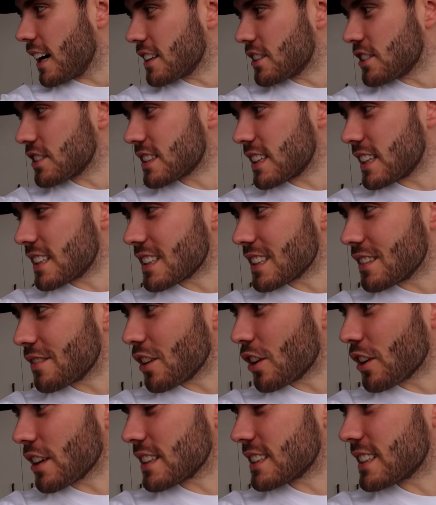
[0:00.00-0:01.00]
I just said to the
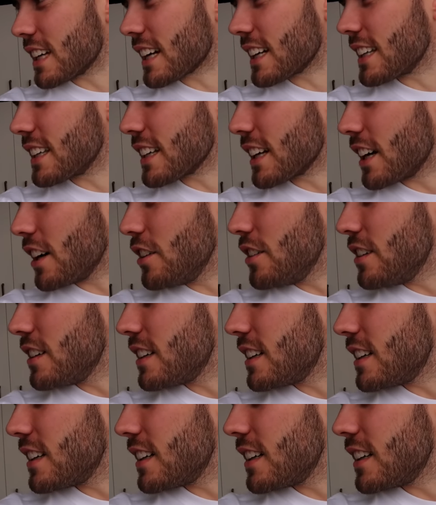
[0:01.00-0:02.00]
vlog a second ago,
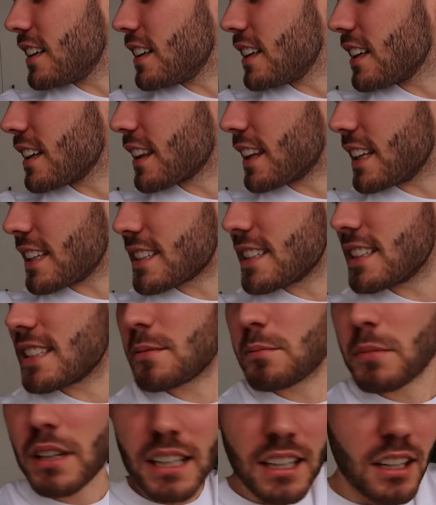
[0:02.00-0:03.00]
this is my